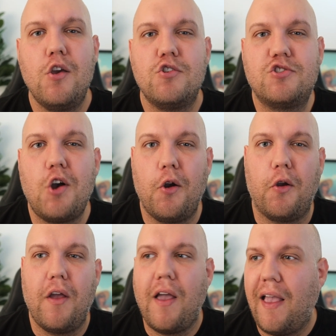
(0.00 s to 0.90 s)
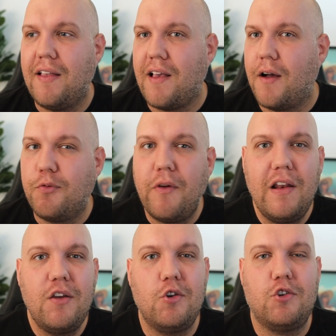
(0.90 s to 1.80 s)
So it's a
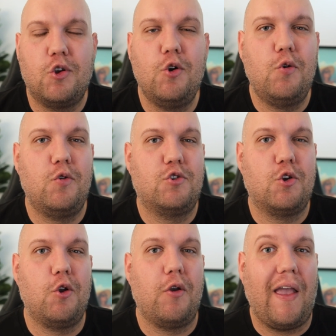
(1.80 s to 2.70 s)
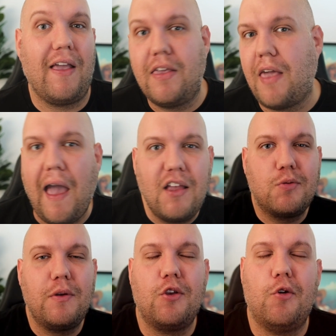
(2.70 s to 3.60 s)
really good tool to engage
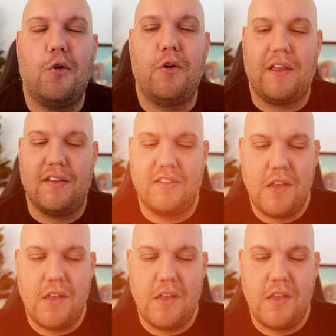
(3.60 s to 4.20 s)
with your audience.